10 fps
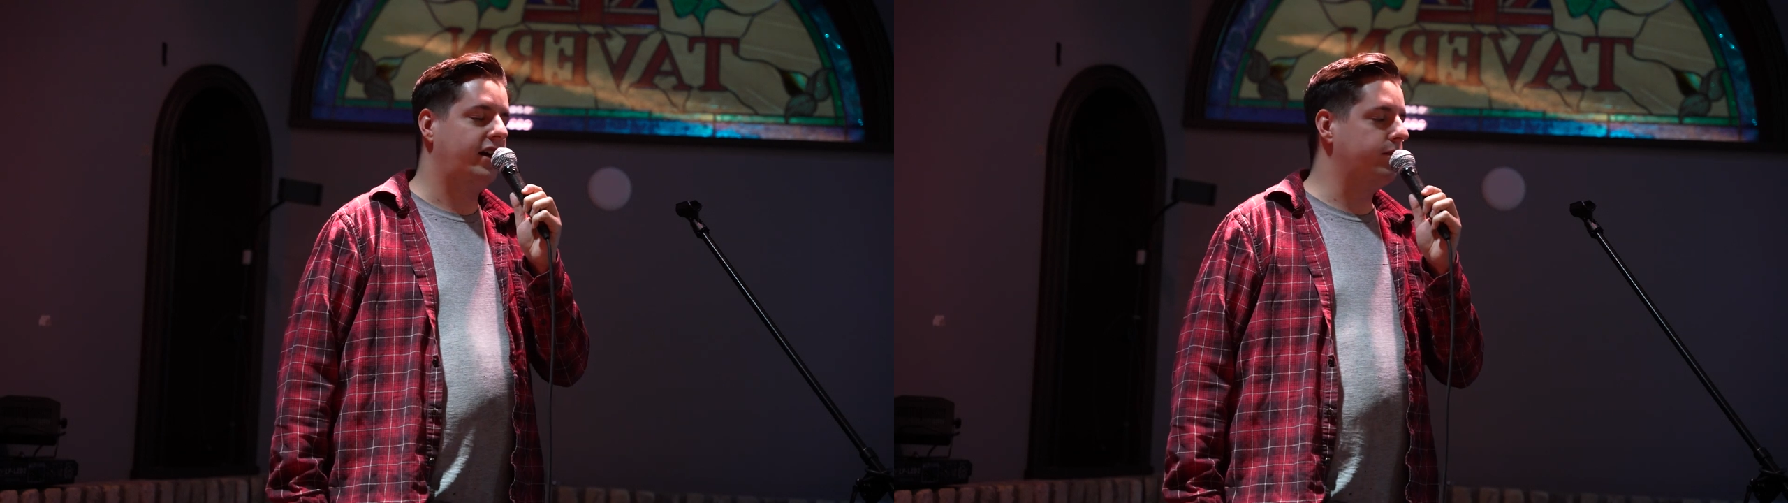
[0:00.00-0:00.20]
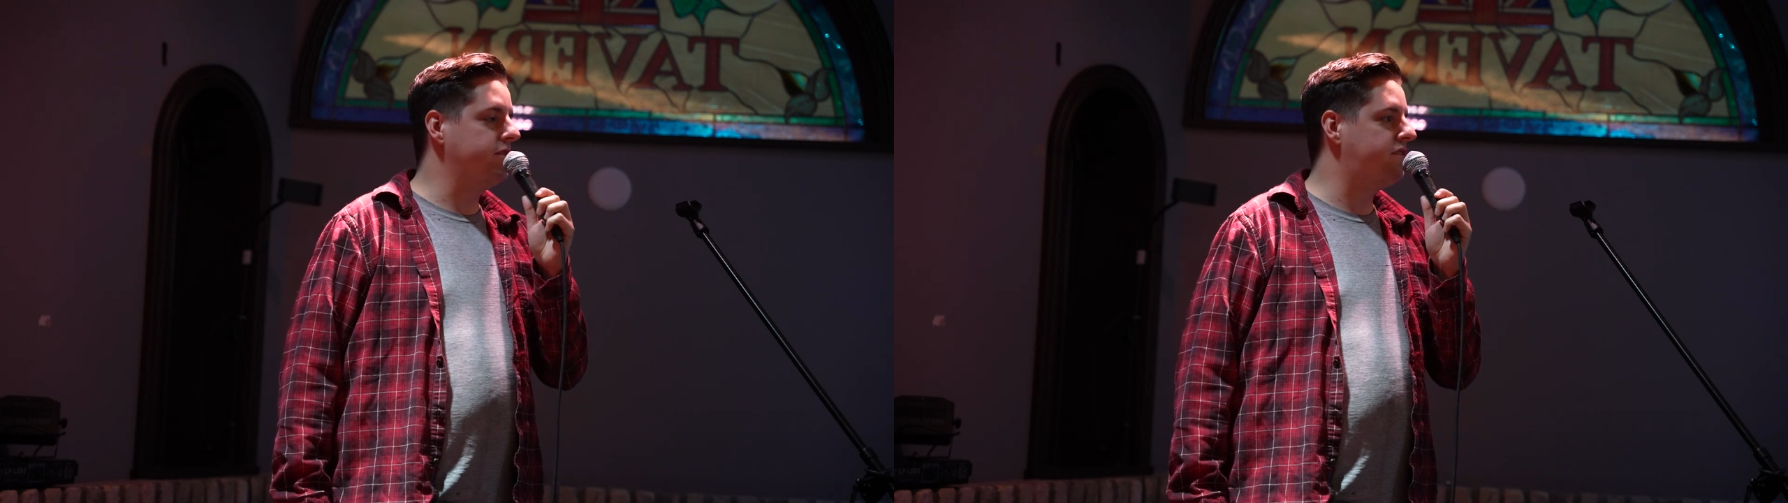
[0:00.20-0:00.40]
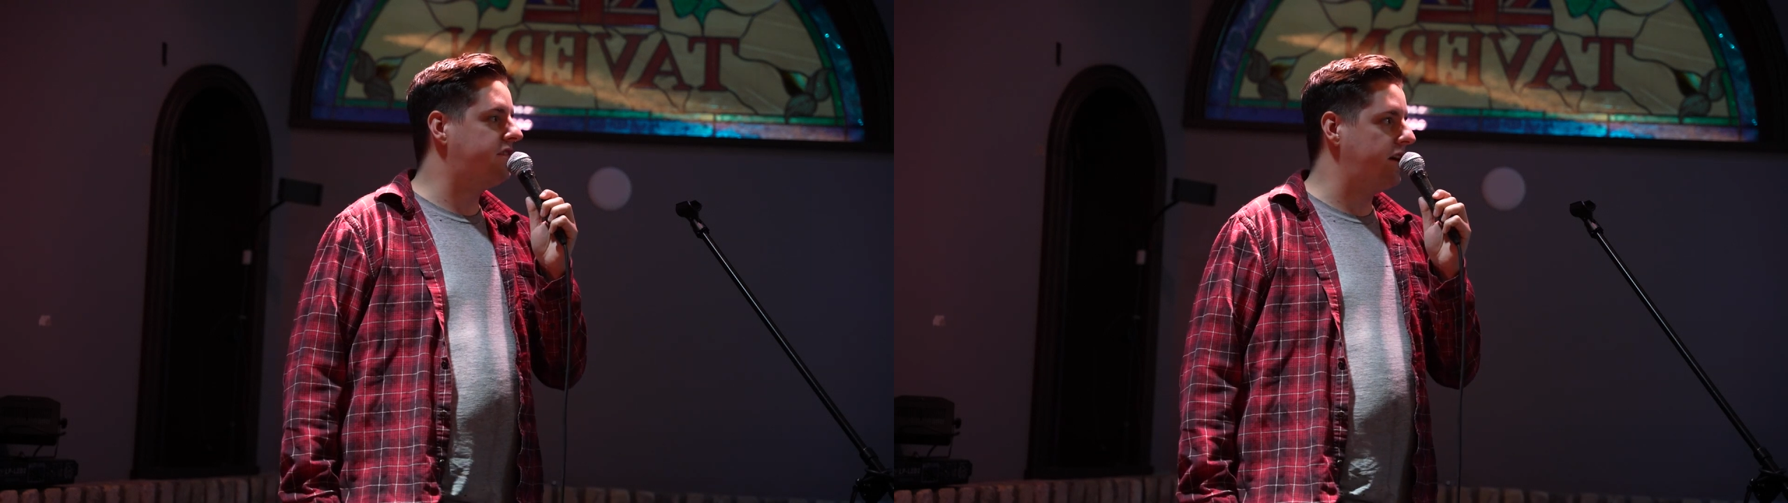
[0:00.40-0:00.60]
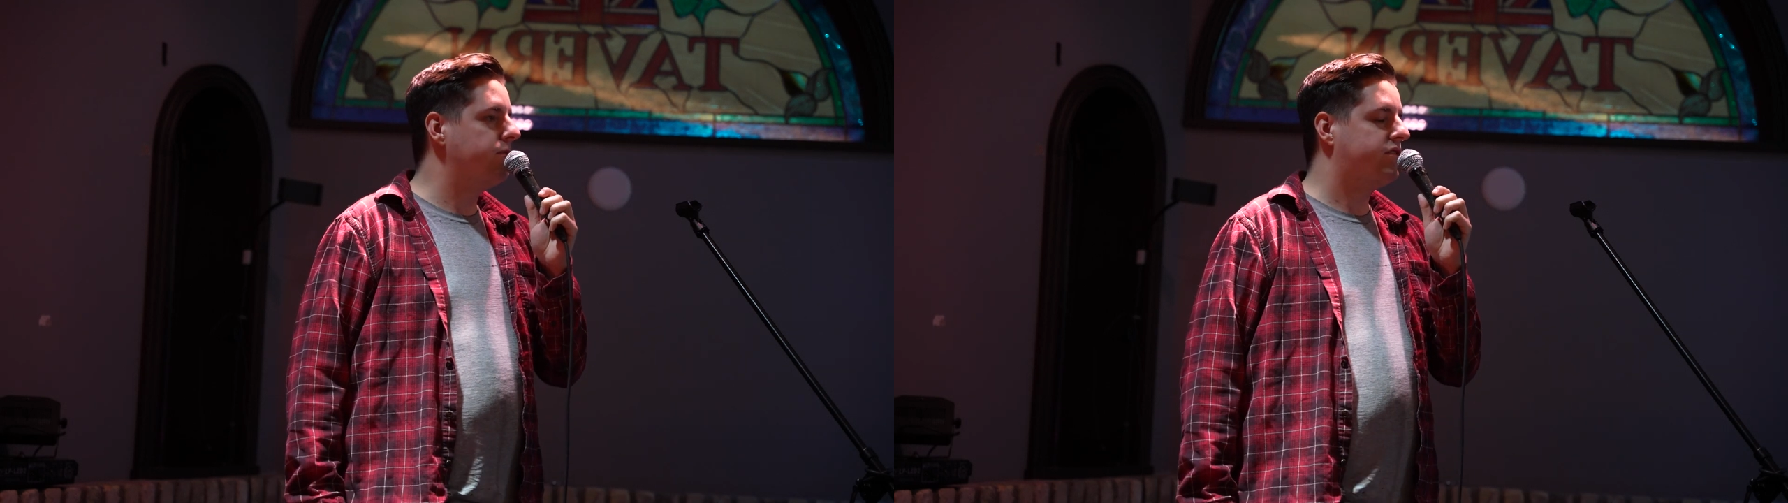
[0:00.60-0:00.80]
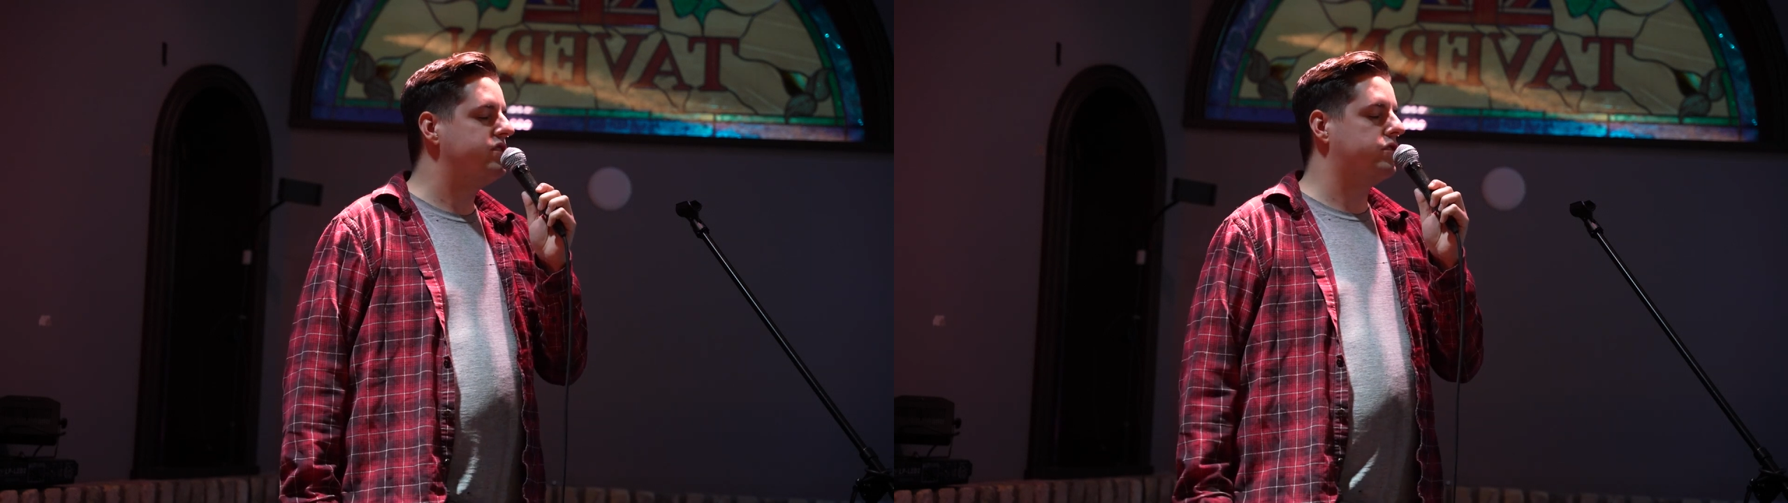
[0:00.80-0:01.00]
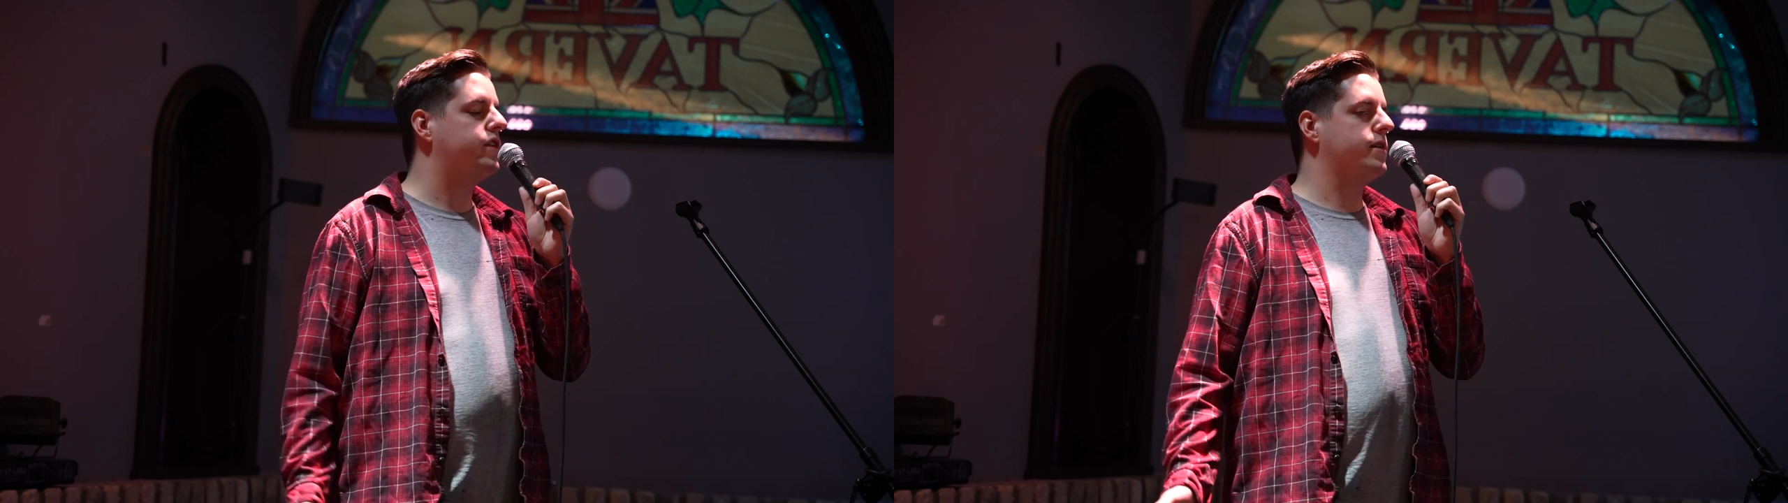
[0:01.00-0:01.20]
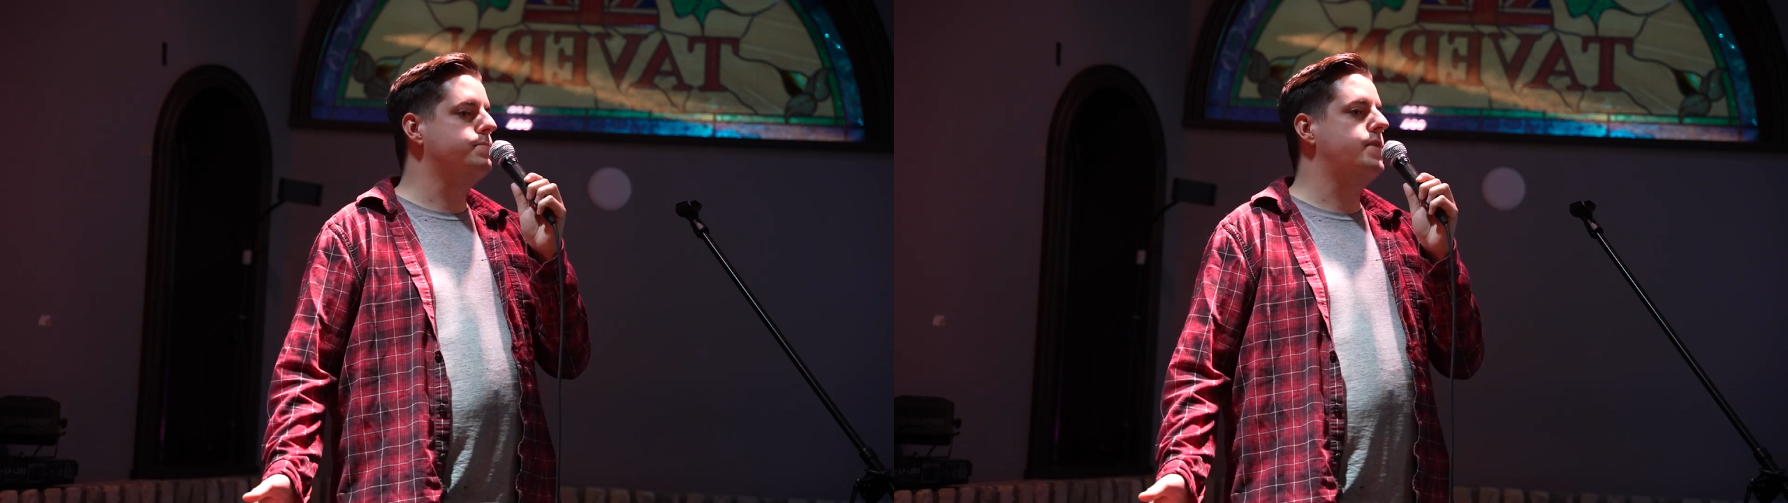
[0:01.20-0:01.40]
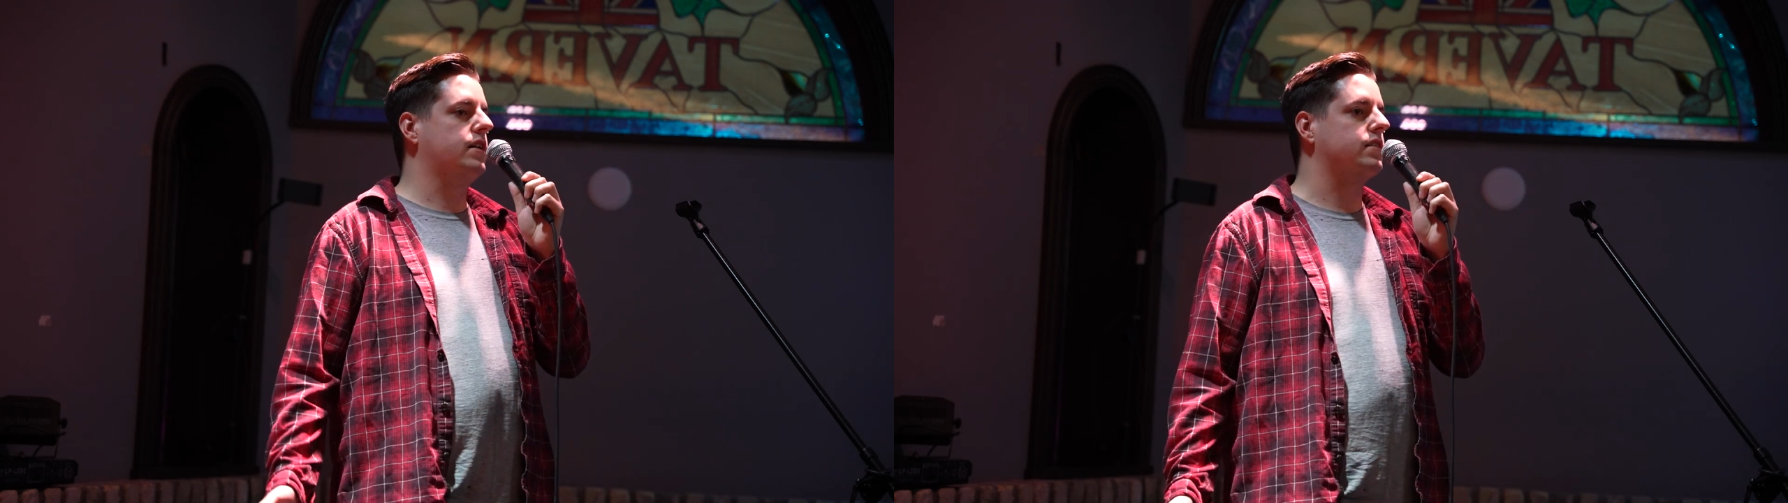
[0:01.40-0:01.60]
It was
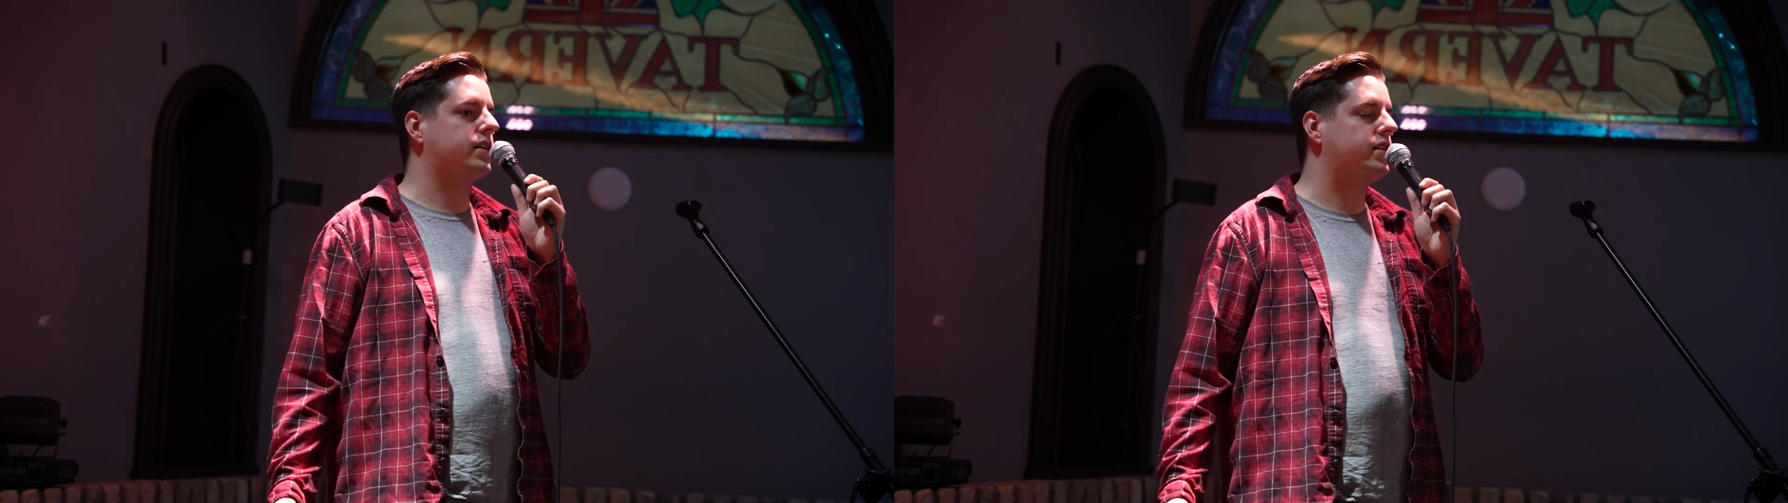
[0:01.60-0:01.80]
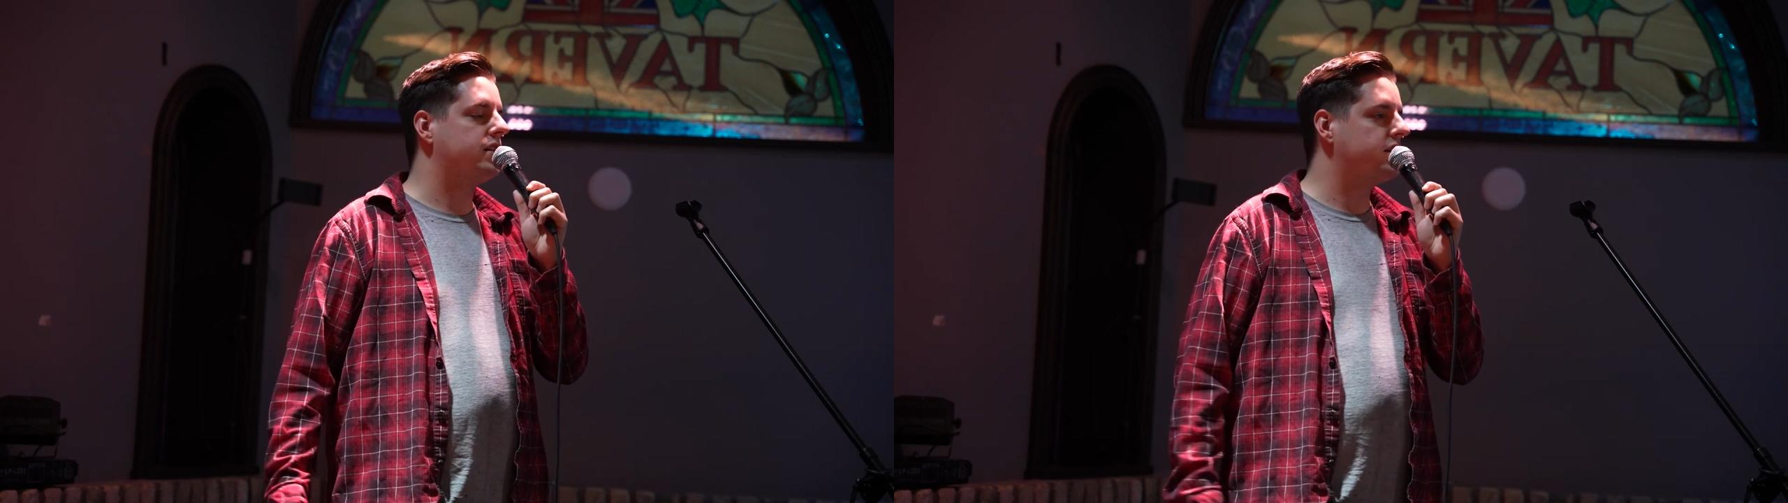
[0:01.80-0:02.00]
enjoying milk